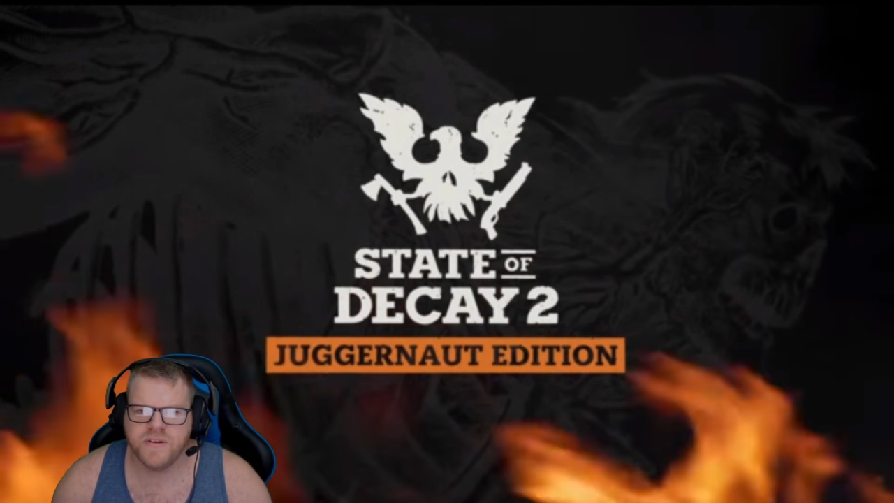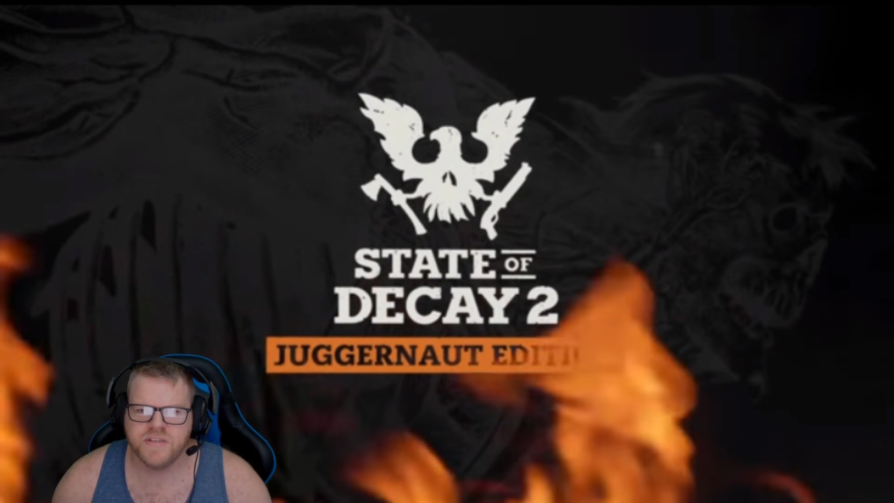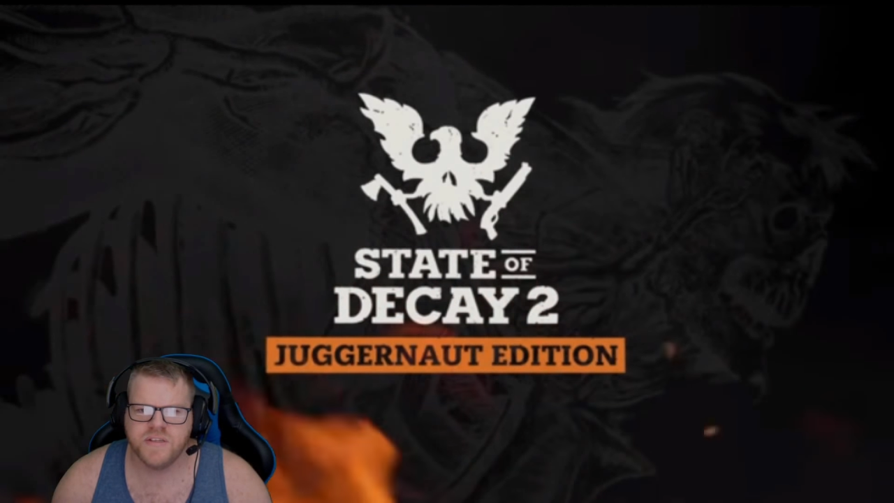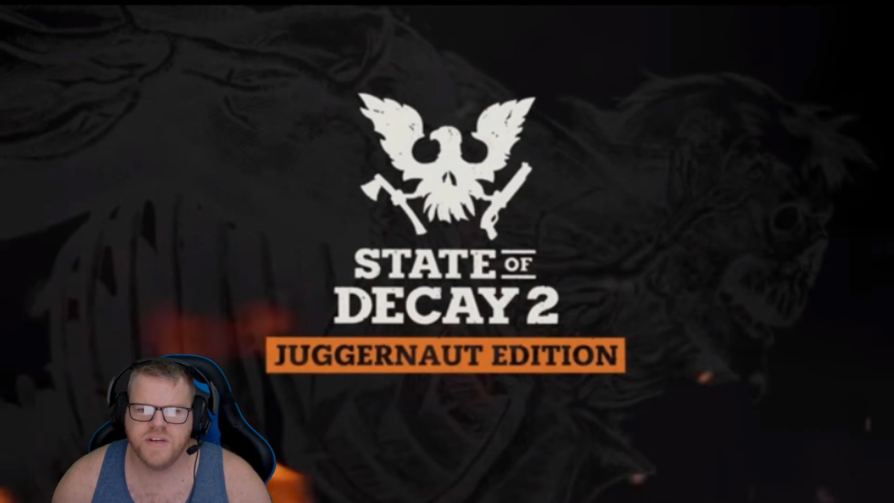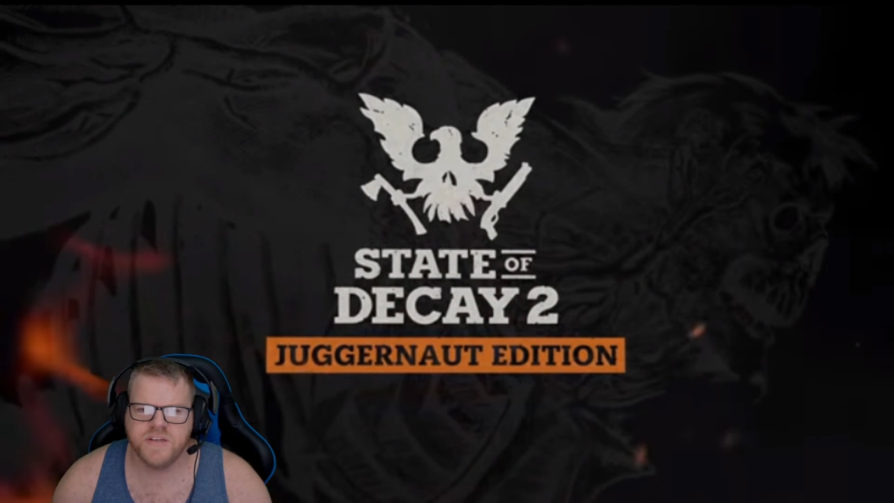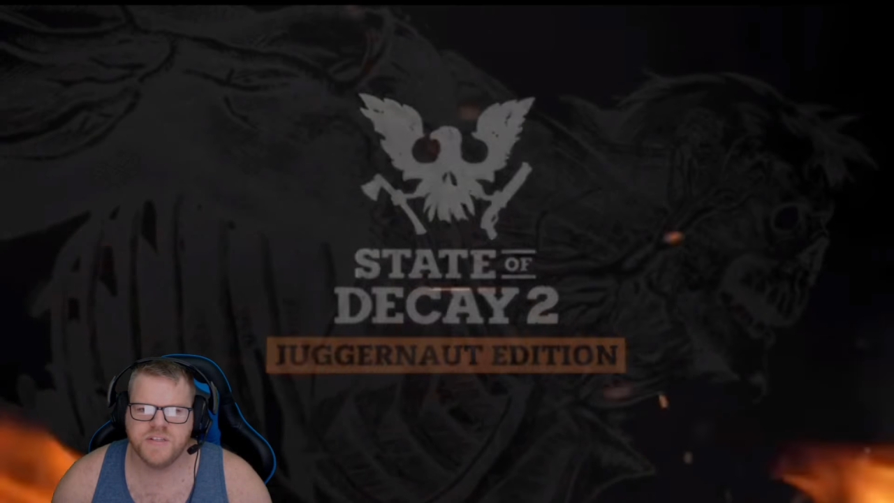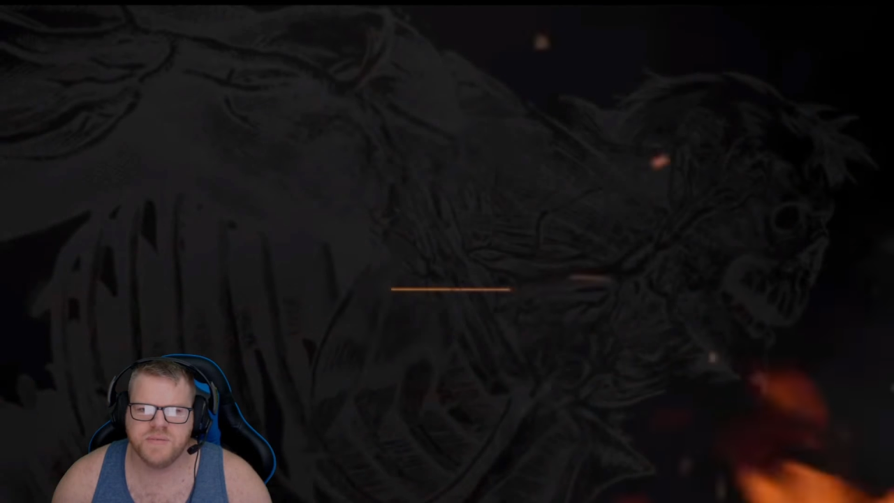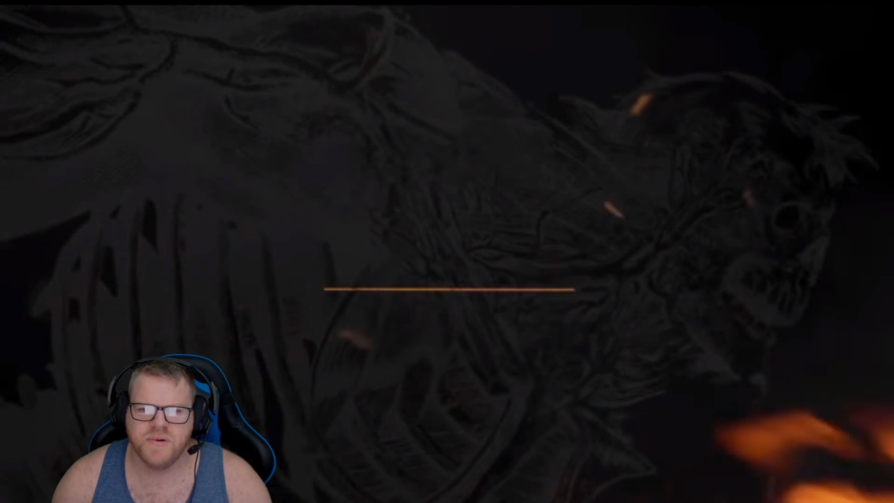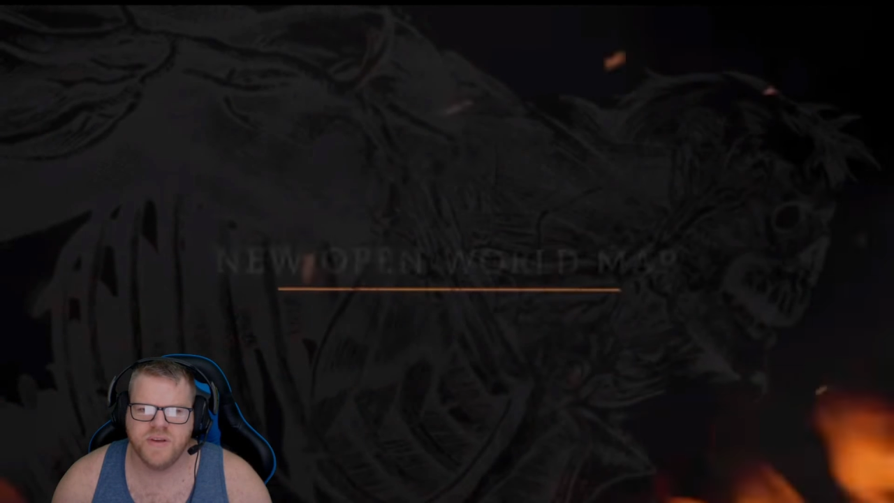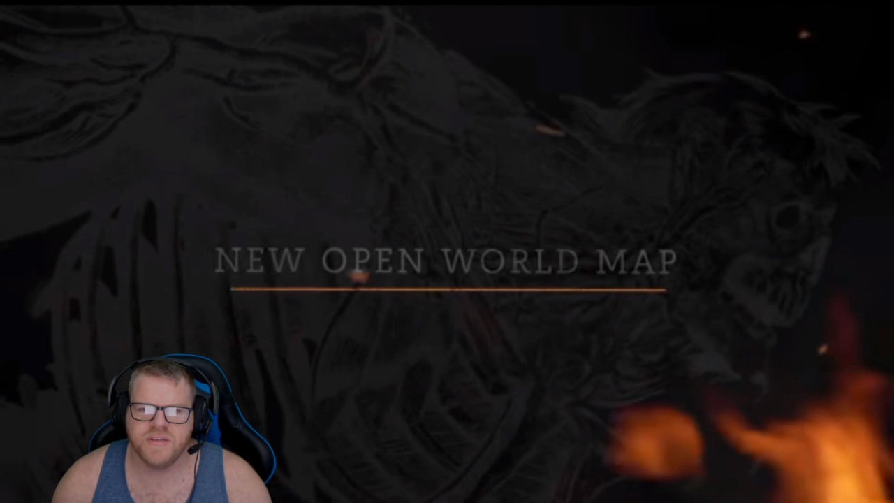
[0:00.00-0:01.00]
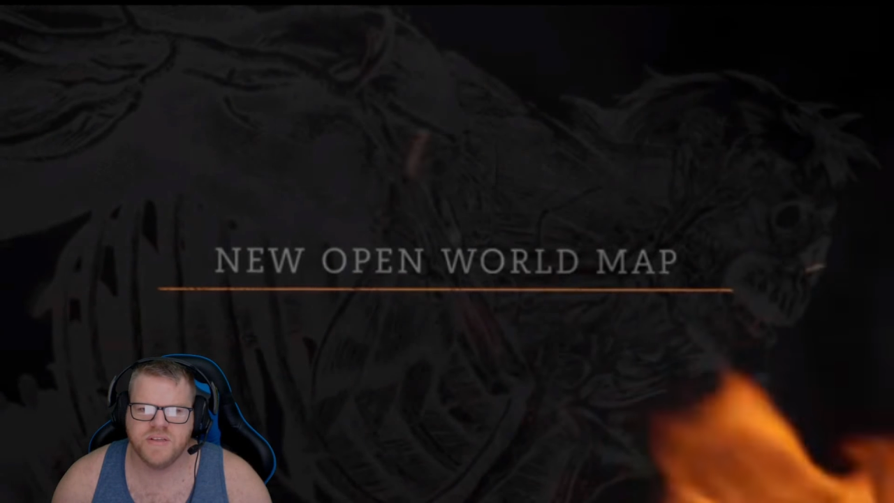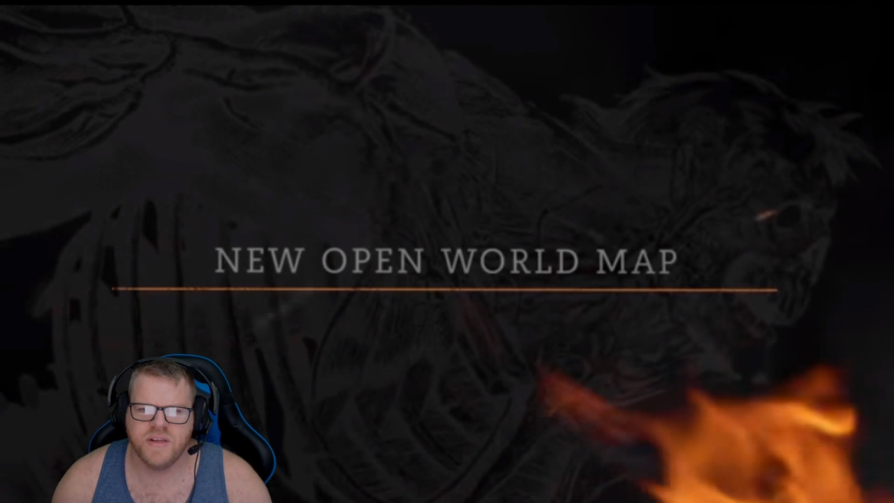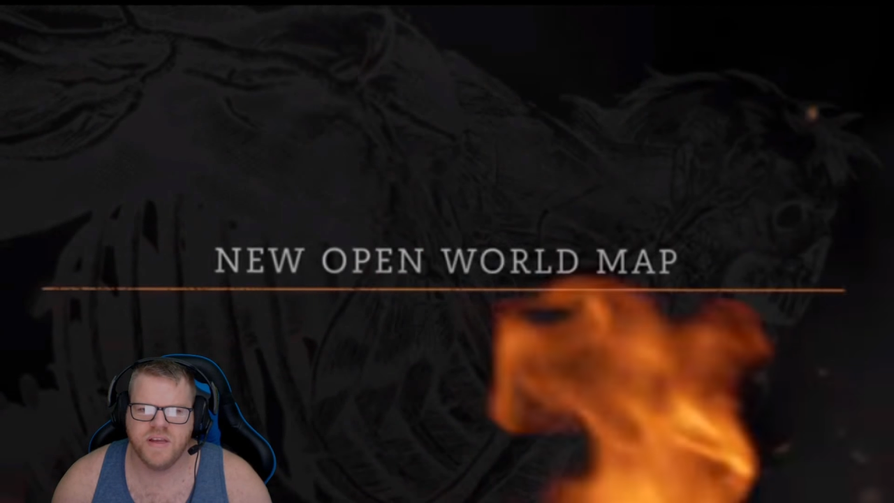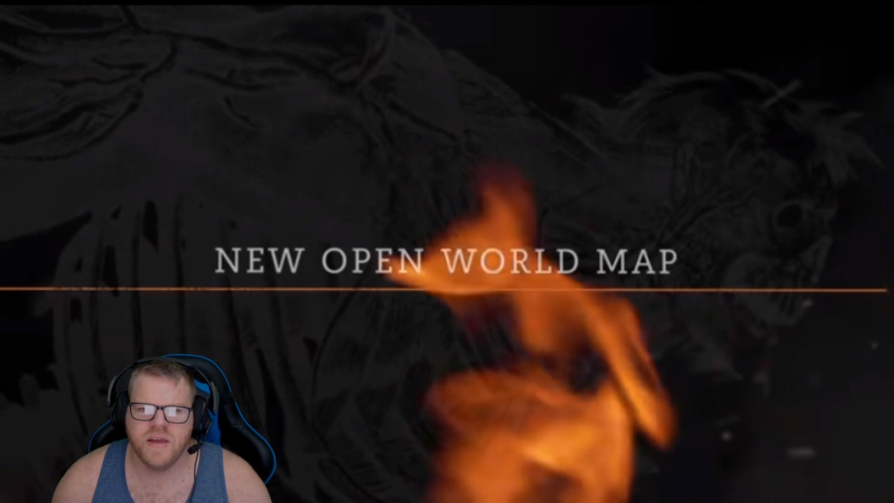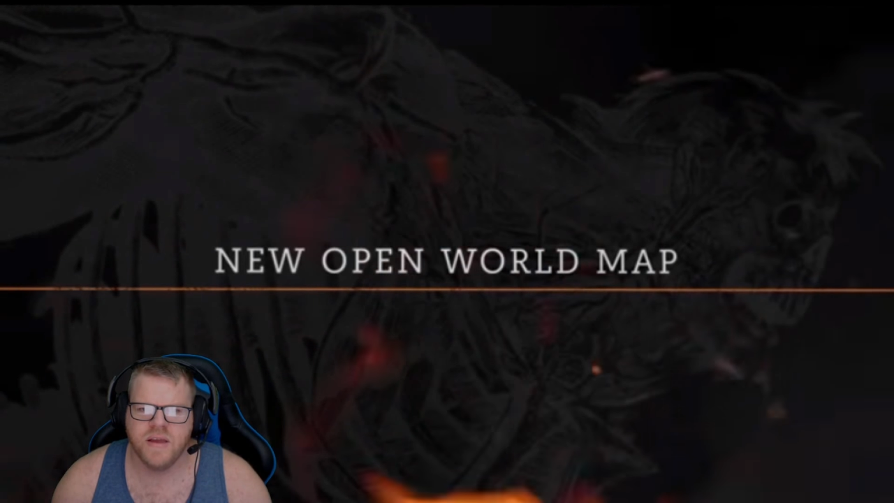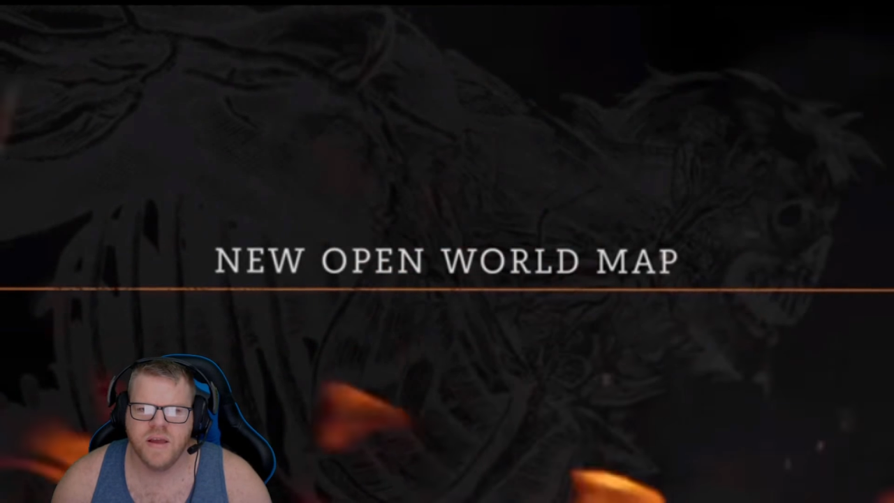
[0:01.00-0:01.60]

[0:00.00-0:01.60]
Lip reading: destinations more easily.